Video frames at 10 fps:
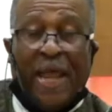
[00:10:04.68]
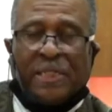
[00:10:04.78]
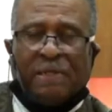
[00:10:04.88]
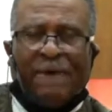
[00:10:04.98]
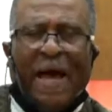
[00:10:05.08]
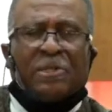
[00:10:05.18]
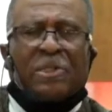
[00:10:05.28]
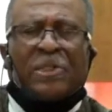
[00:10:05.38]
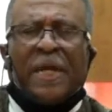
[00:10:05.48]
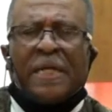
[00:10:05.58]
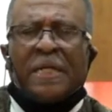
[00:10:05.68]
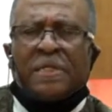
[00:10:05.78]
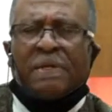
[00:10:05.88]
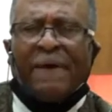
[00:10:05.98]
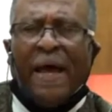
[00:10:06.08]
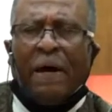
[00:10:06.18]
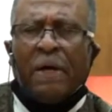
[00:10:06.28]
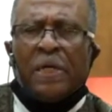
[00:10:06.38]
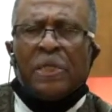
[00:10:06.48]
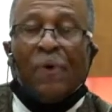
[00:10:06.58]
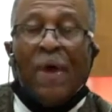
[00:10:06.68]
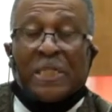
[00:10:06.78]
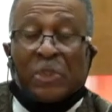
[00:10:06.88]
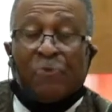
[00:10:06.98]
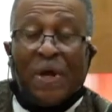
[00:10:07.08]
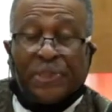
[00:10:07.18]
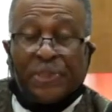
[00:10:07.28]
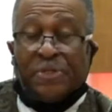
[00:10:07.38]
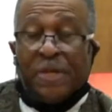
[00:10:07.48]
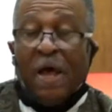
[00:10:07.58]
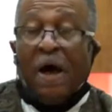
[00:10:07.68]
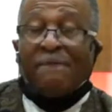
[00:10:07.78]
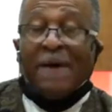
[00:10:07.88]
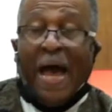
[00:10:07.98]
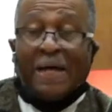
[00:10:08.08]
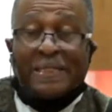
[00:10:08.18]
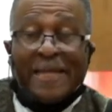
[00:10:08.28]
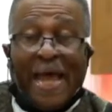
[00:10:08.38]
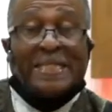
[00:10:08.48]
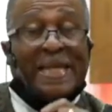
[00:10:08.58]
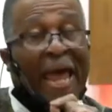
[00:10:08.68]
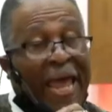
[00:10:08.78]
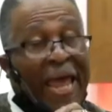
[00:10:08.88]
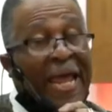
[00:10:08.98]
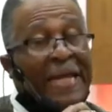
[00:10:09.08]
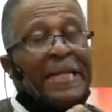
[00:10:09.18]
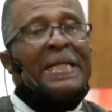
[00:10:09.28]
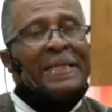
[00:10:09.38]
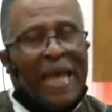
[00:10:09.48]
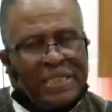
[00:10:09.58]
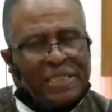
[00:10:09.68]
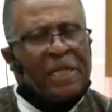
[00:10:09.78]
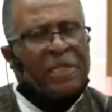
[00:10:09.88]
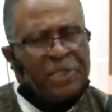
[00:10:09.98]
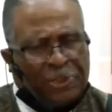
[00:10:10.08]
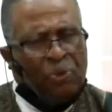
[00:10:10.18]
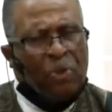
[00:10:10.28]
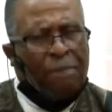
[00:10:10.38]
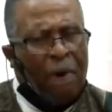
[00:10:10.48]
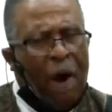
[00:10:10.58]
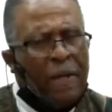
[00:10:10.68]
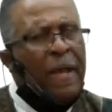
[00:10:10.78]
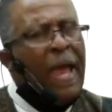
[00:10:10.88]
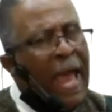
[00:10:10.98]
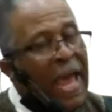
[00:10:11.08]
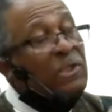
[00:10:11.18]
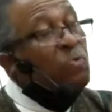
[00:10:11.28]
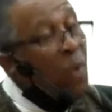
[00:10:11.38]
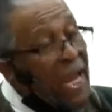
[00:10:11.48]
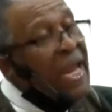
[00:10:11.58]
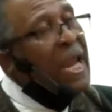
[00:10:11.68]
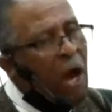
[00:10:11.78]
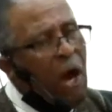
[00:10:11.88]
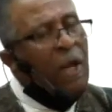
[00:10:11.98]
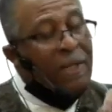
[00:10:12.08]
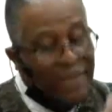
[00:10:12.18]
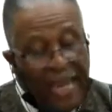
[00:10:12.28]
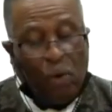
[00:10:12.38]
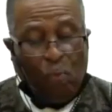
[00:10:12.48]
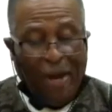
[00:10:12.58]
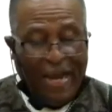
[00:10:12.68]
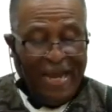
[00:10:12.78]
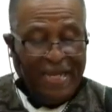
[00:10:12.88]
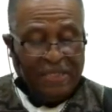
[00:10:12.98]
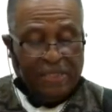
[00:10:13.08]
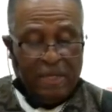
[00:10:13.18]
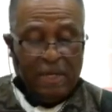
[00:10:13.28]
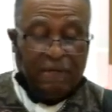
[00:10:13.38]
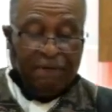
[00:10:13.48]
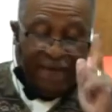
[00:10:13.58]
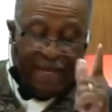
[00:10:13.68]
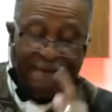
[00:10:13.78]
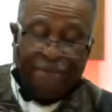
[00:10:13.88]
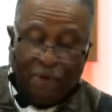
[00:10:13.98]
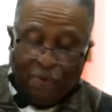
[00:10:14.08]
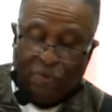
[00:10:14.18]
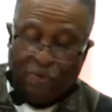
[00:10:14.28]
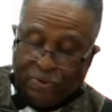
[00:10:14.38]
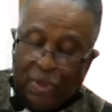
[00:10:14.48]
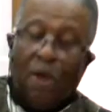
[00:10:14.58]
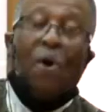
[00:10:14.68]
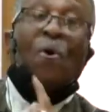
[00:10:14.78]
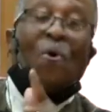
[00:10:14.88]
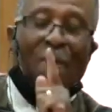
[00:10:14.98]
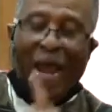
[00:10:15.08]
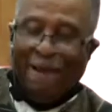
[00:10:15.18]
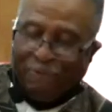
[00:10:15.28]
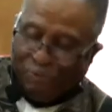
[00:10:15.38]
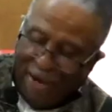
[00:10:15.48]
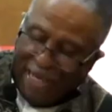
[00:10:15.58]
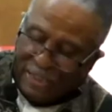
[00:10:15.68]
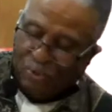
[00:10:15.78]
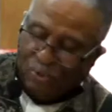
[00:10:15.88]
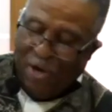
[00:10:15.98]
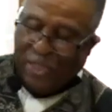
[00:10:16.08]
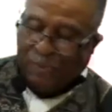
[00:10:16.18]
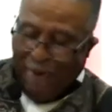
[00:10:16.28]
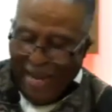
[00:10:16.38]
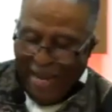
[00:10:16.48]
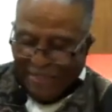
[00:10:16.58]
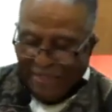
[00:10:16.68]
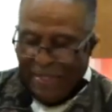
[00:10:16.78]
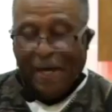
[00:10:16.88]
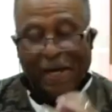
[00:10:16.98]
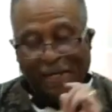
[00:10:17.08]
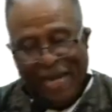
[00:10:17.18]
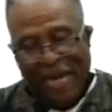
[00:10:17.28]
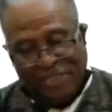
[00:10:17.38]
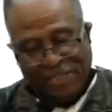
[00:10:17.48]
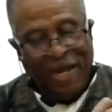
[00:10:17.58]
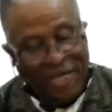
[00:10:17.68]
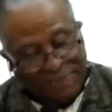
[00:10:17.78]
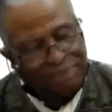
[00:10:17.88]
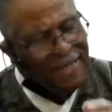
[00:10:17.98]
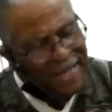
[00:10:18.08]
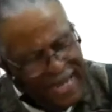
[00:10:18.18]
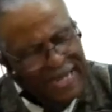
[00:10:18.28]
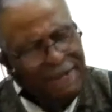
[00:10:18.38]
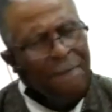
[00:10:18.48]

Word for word: of our sins, of our transgressions, of our debts. And that's the conditional part, as we are likewise to forgive those who have trans- trespassed against us. But in